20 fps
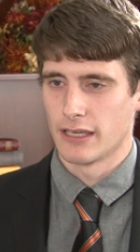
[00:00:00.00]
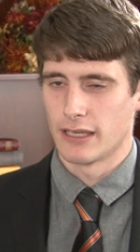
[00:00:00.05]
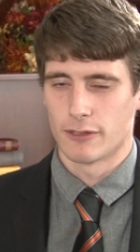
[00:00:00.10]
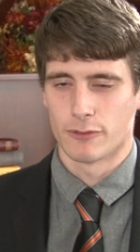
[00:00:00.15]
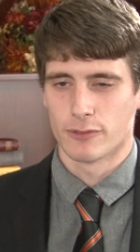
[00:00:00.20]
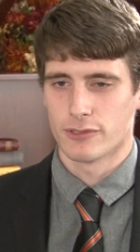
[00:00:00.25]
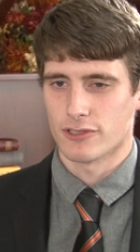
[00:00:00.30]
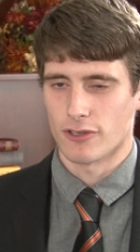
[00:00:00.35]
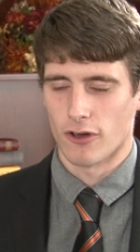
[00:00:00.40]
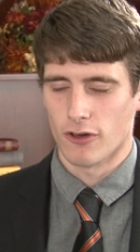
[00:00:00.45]
It
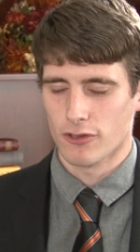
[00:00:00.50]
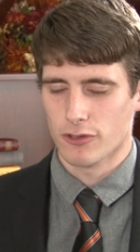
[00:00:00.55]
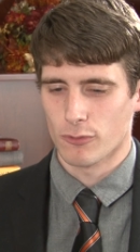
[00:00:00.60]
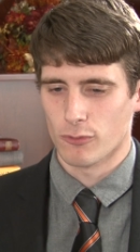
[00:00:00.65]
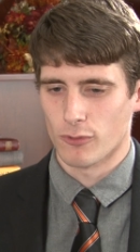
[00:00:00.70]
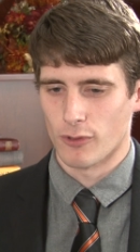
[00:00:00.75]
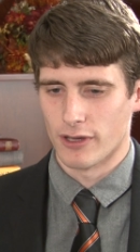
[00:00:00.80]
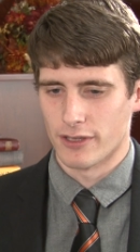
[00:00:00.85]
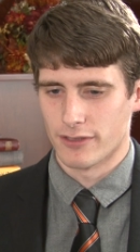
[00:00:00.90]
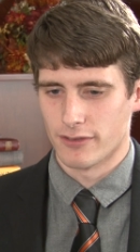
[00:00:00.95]
was all the
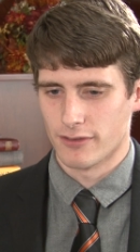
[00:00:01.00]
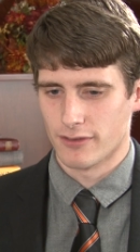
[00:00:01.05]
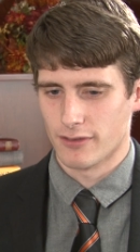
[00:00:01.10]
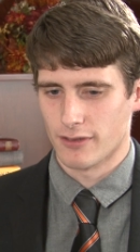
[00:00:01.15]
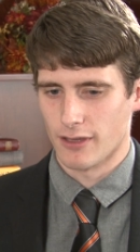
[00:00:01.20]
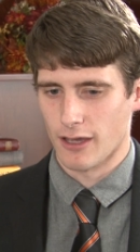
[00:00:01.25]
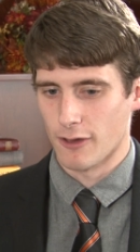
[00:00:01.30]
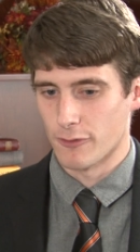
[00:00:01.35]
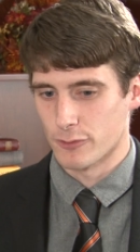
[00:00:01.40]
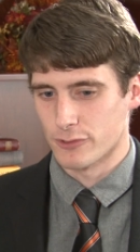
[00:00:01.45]
one.
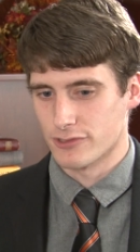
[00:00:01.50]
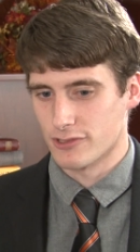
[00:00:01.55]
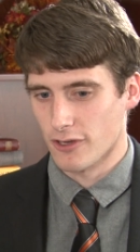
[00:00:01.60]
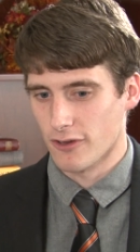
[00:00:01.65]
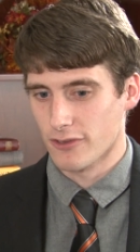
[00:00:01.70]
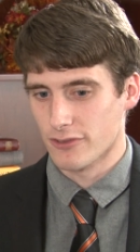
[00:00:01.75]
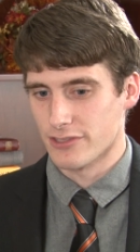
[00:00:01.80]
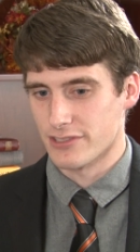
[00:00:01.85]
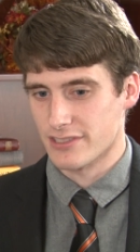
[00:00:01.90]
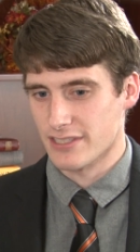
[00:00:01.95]
It was
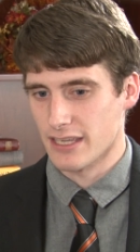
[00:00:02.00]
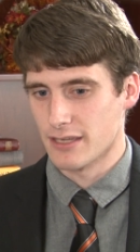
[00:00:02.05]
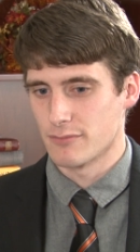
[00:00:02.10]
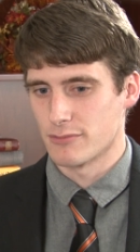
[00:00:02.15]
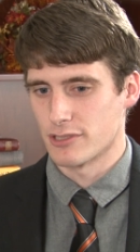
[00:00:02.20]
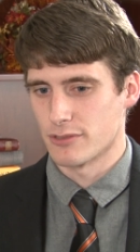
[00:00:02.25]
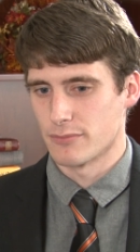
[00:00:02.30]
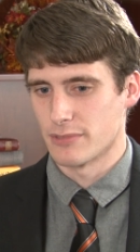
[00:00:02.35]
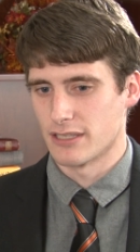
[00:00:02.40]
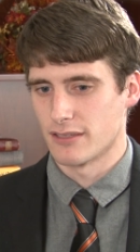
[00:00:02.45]
all the same
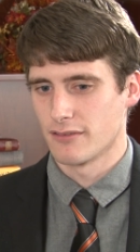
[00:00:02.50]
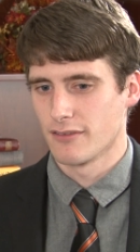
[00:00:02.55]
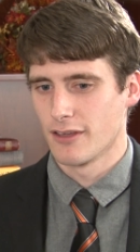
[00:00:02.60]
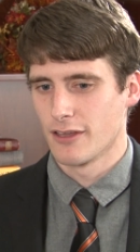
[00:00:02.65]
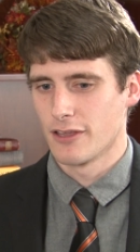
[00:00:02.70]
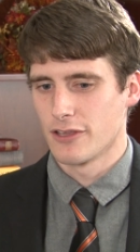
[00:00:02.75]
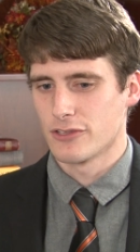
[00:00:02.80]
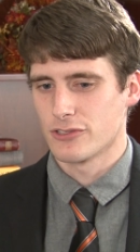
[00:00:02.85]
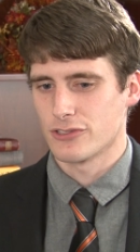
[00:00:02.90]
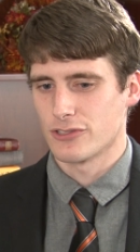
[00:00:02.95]
to me.
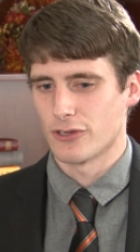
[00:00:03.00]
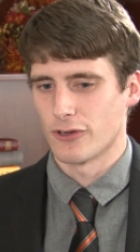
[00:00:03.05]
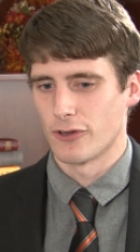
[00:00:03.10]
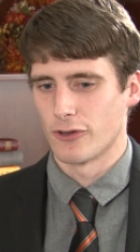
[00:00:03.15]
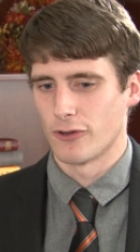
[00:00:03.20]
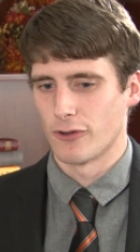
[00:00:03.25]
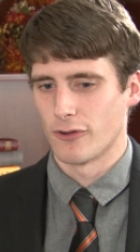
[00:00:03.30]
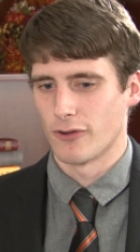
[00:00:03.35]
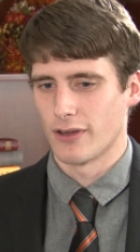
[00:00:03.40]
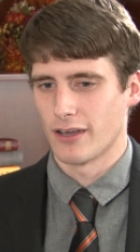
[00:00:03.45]

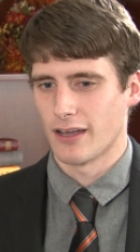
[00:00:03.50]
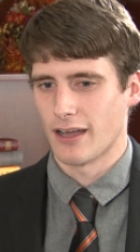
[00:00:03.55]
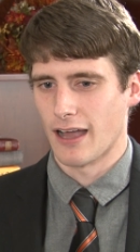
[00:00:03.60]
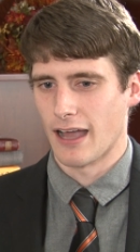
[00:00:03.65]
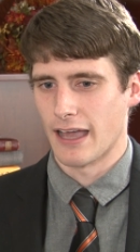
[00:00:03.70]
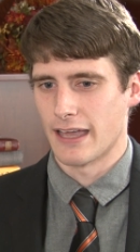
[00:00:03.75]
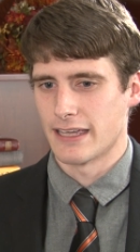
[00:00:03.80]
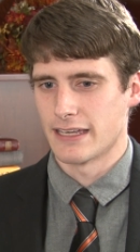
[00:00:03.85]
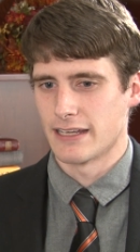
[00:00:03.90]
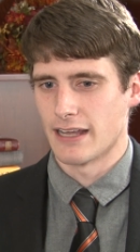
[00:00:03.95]
So
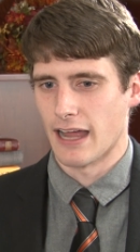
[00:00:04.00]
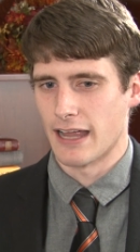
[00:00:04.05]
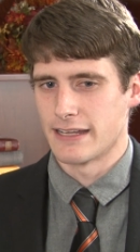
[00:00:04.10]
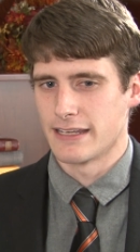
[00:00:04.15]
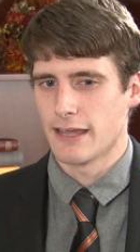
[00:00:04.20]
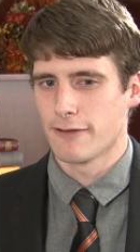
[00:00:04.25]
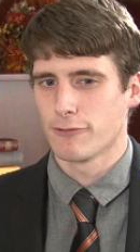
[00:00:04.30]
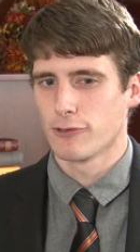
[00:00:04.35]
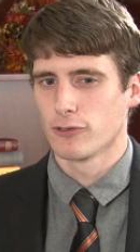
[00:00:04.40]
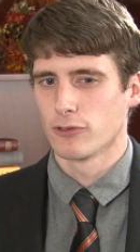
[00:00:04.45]
I, I
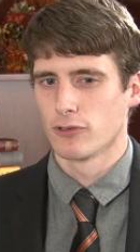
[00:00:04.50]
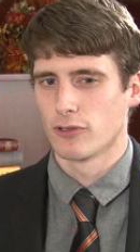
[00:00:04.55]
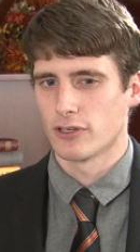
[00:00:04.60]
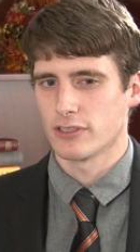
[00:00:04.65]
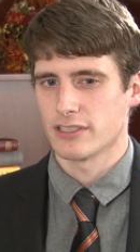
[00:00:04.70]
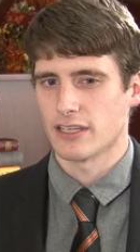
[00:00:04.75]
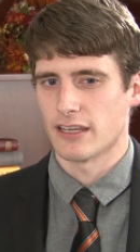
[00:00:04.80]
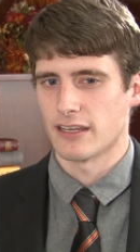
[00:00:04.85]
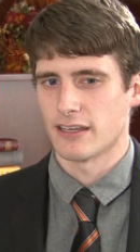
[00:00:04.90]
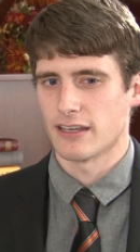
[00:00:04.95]
never
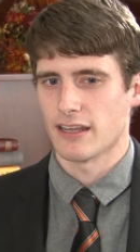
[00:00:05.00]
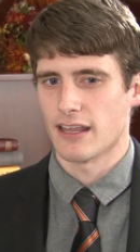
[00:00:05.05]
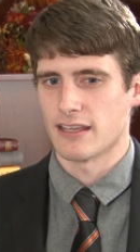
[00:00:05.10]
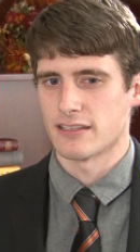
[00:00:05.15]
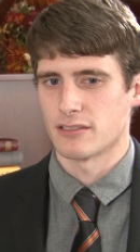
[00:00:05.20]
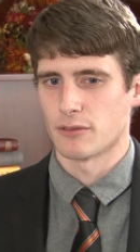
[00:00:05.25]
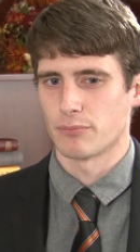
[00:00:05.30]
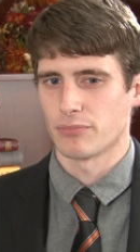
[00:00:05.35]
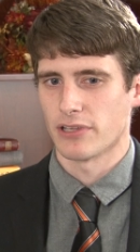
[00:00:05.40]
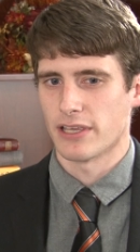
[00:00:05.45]
looked at it
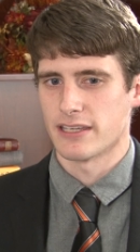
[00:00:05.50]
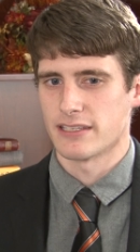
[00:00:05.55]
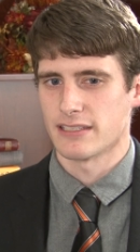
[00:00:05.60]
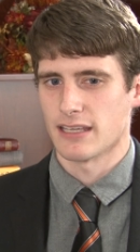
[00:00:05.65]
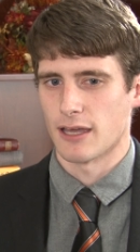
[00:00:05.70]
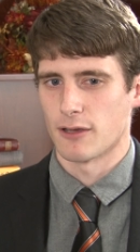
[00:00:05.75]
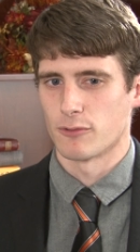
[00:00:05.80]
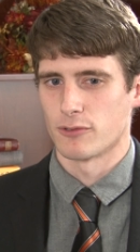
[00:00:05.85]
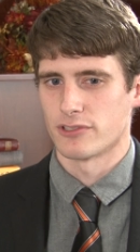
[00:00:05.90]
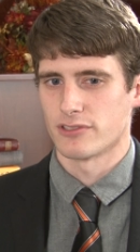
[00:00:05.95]
as a place
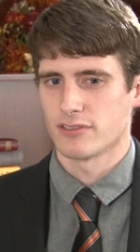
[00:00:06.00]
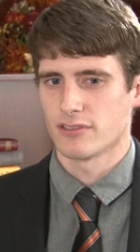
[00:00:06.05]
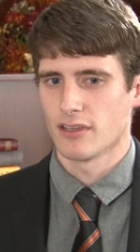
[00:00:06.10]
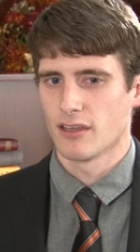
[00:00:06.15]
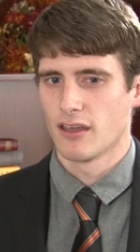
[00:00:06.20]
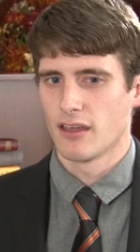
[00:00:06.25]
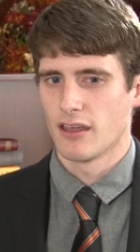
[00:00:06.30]
I was